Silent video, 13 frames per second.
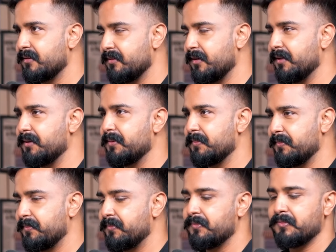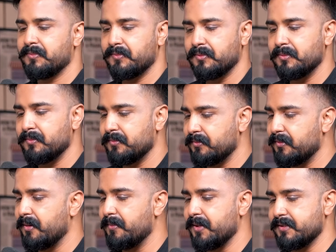Right.
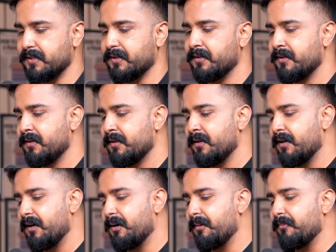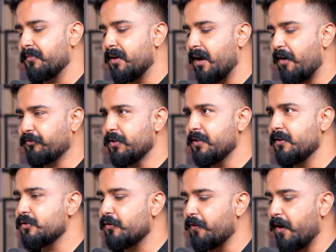Amazing. After
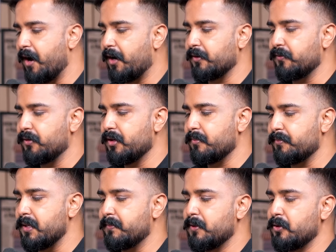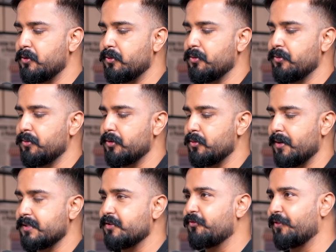years of hard work, people know you
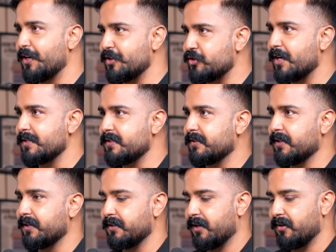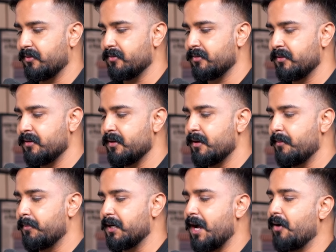as a franchisee king now.
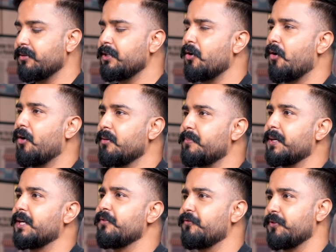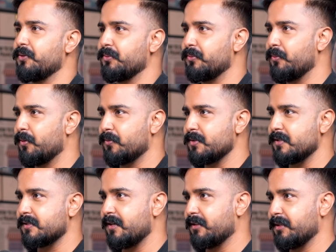But how did it all begin for you? What was the
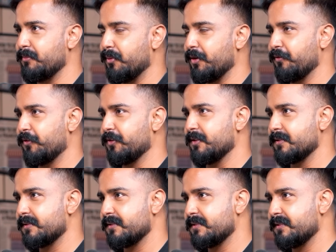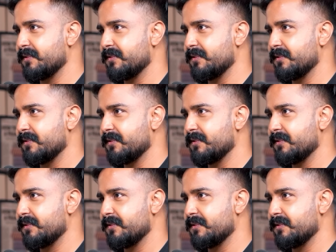starting point for this?